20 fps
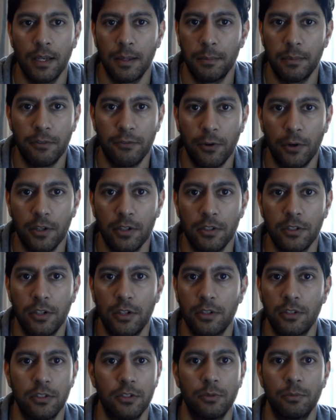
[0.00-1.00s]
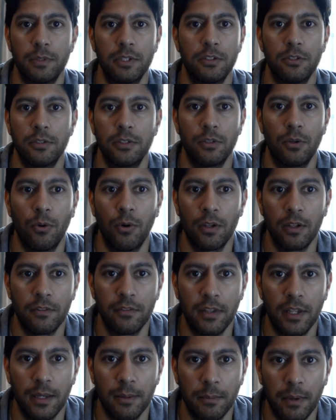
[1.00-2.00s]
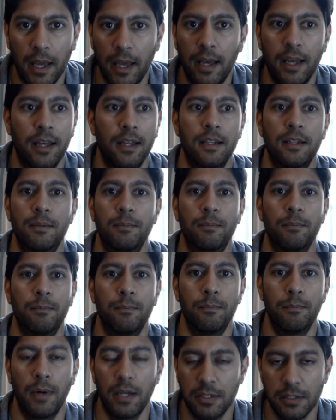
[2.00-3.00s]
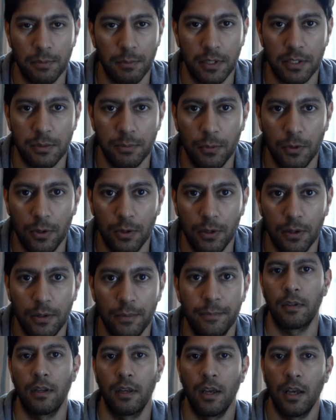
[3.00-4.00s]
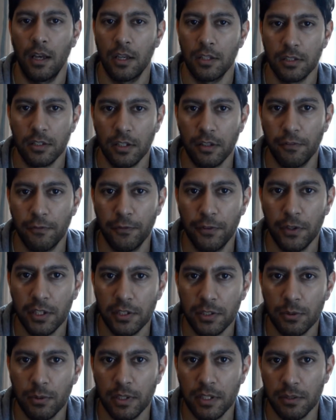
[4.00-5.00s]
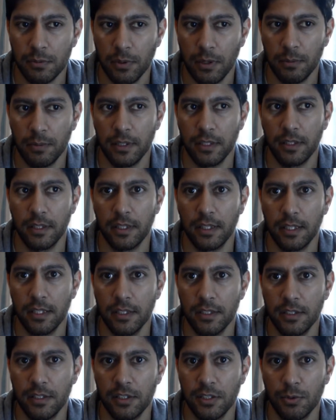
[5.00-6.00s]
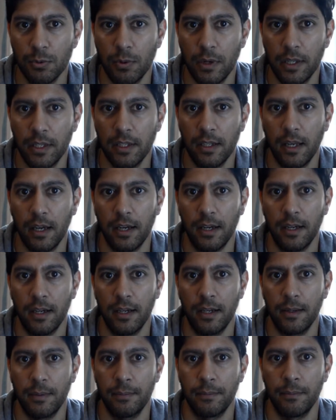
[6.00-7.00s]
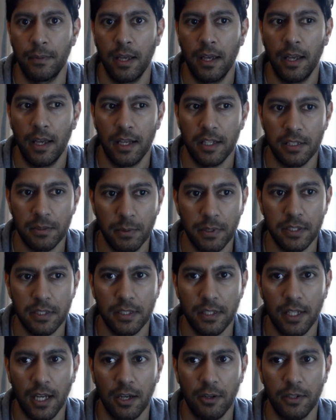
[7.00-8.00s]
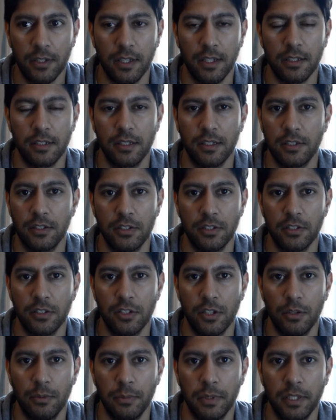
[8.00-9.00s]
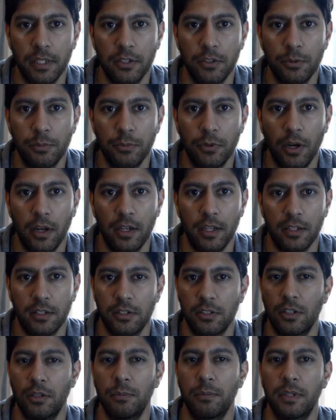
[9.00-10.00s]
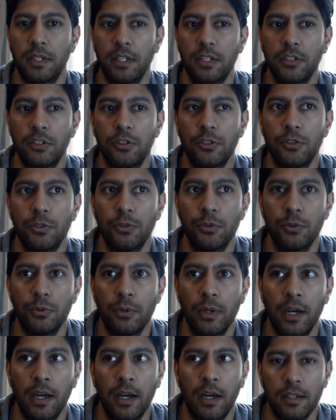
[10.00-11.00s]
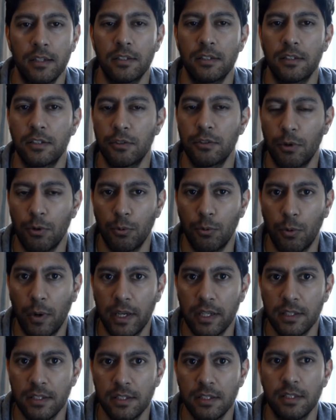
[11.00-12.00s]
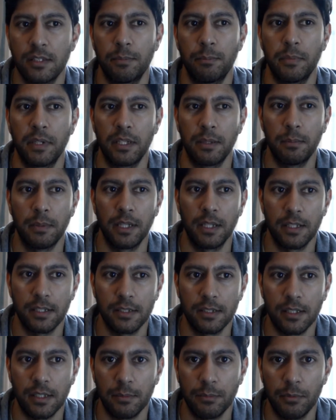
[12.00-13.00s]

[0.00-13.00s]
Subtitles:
before you know it, you'll be doing all of them and much more. So the first one is probably the easiest one, especially nowadays. There's just so many new products, so many new zero waste minimalistic